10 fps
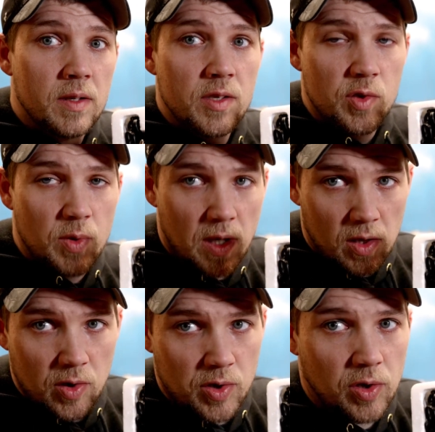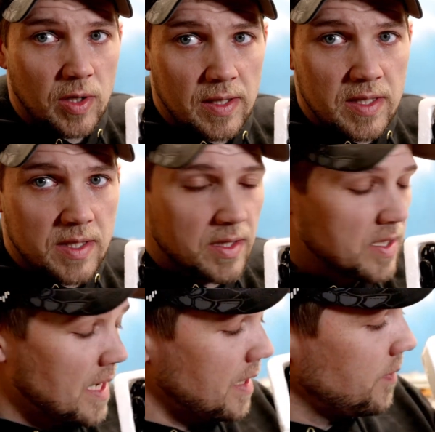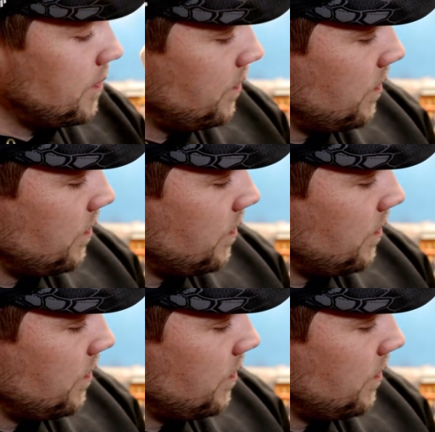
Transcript: So we'll get a closer look at this in a second.